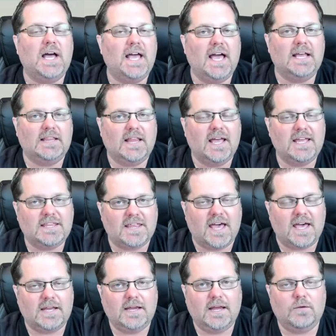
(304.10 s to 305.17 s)
I like
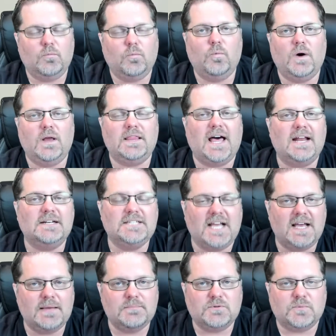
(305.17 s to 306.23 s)
that. And a lot of
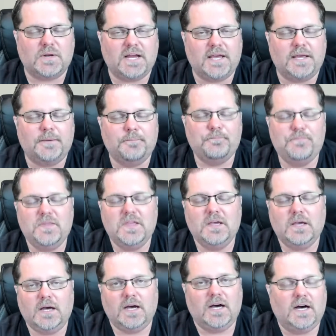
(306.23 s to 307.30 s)
times when I,
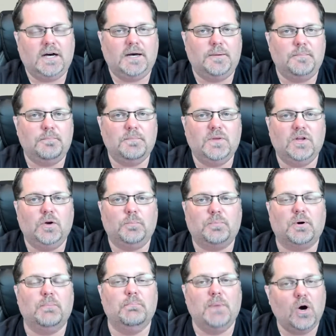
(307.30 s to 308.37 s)

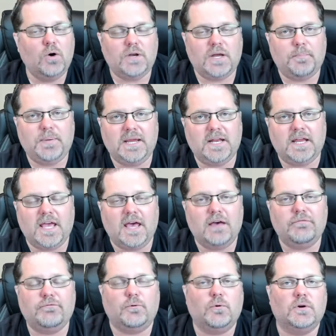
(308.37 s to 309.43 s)
promote a
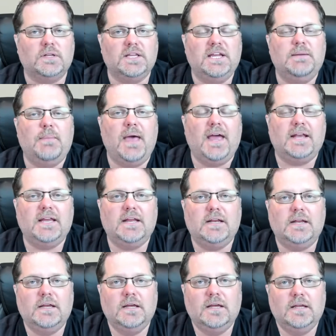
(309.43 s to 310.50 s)
PDF or a lead magnet,
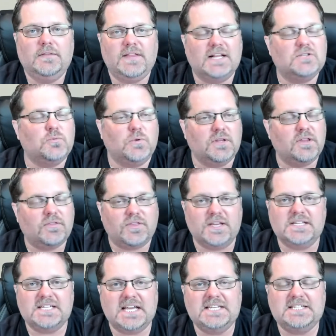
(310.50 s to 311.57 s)
that's one of the
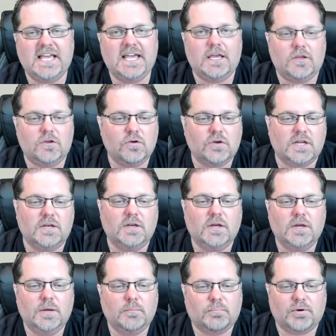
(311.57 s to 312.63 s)
things I say. You can
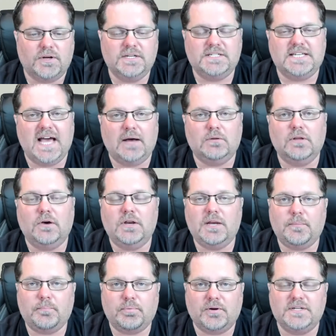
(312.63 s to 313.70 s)
download
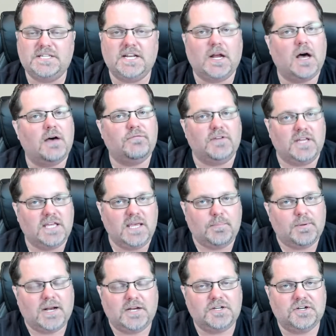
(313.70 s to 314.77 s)
it, print it off, and keep
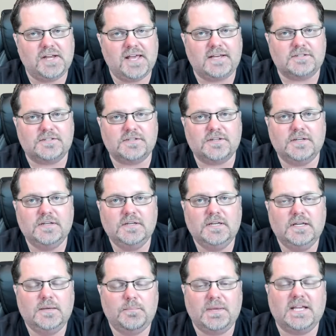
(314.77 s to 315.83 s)
it on your desk
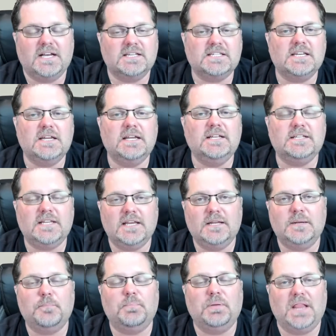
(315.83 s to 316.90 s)
because it
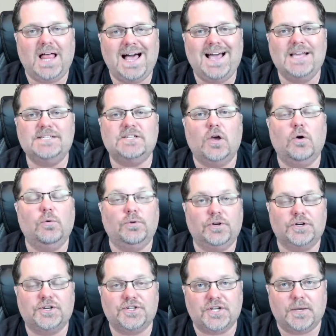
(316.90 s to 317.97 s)
implies
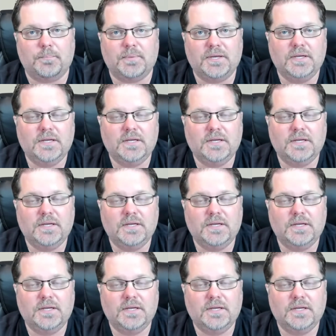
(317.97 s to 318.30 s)
ownership,